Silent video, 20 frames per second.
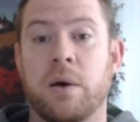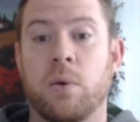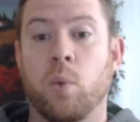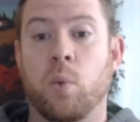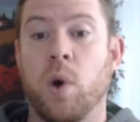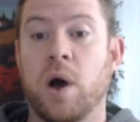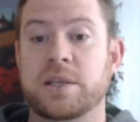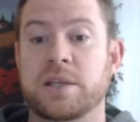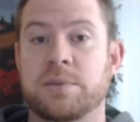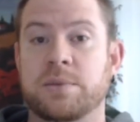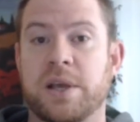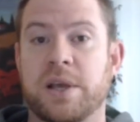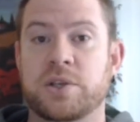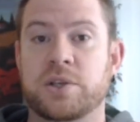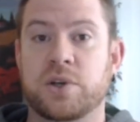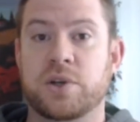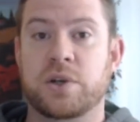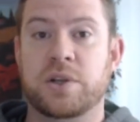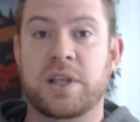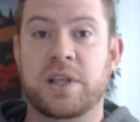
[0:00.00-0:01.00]
want to make
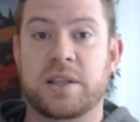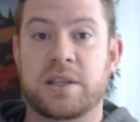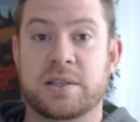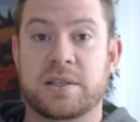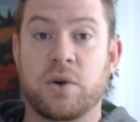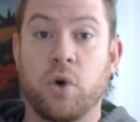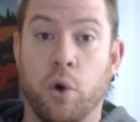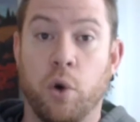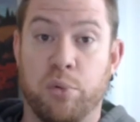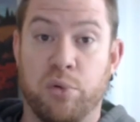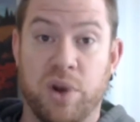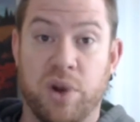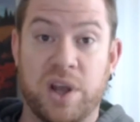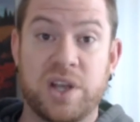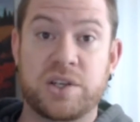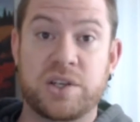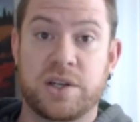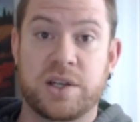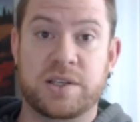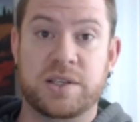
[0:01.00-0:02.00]
sure that this
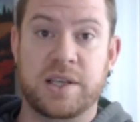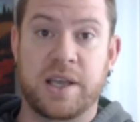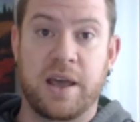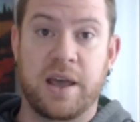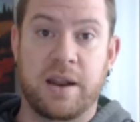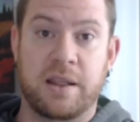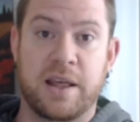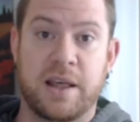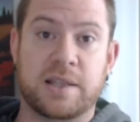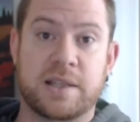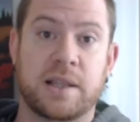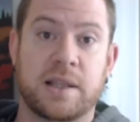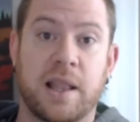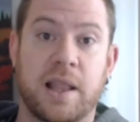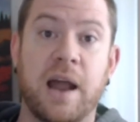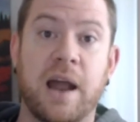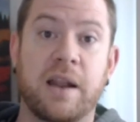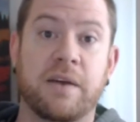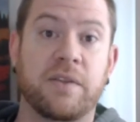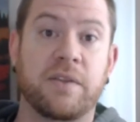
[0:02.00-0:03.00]
corporation doesn't get it. That's a
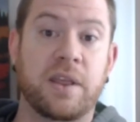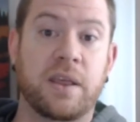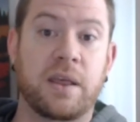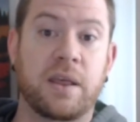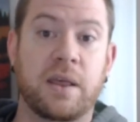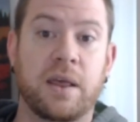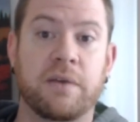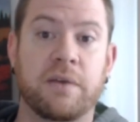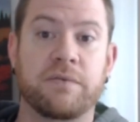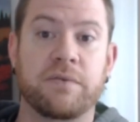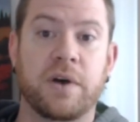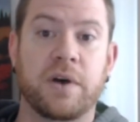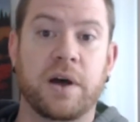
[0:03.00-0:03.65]
lot of the